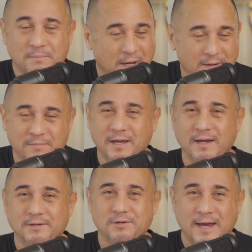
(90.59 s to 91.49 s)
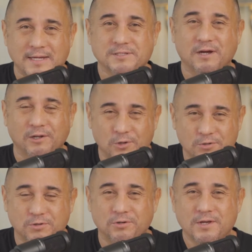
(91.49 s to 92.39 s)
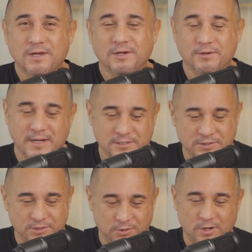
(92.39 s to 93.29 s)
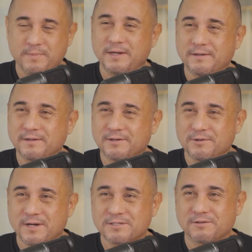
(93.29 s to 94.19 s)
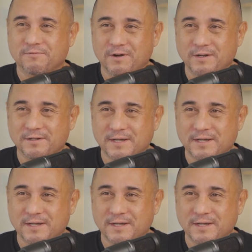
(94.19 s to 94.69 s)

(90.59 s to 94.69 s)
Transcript: The bottom line you ask a local, you ask the doorman, you ask the front